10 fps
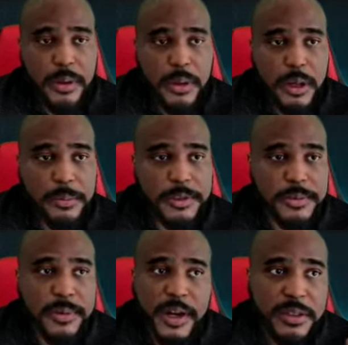I'm just
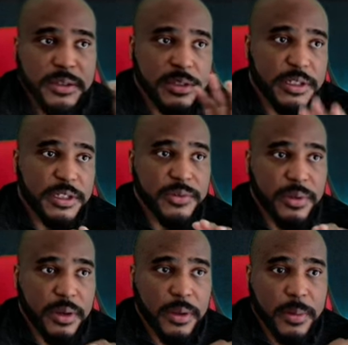reacting to this
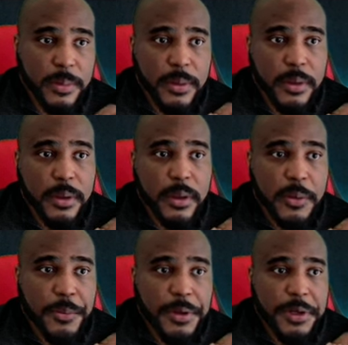video. I
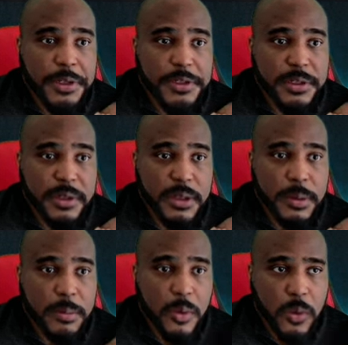wanted to see
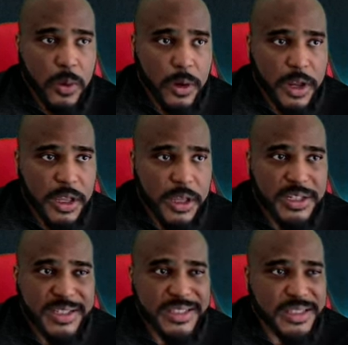more hint,
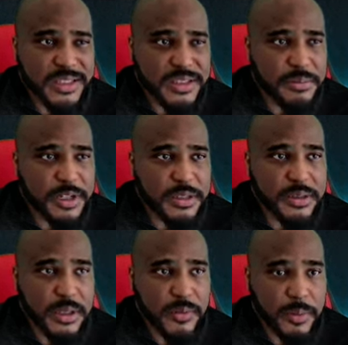because I've seen some other
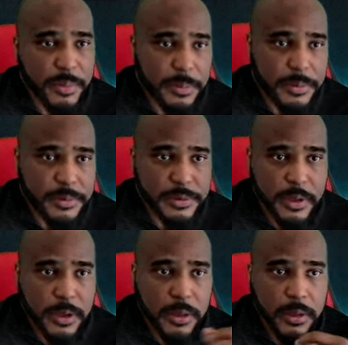stuff and people were
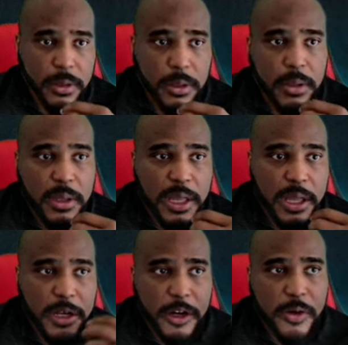saying,
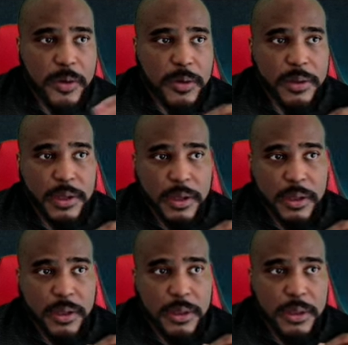hey, they're all linked.
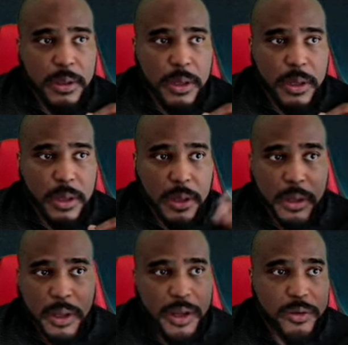And
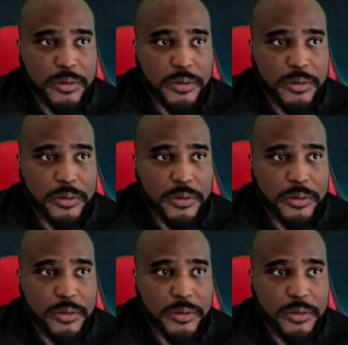like I